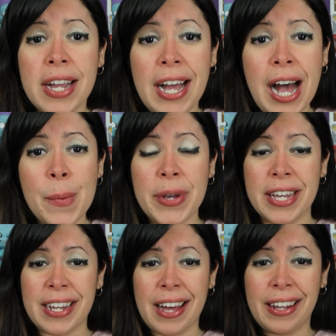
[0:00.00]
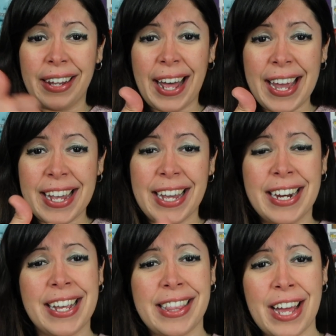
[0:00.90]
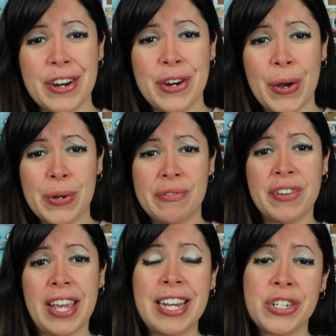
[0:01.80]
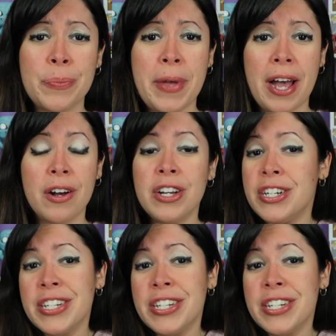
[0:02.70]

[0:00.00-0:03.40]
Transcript: comment, like, and hit that notification bell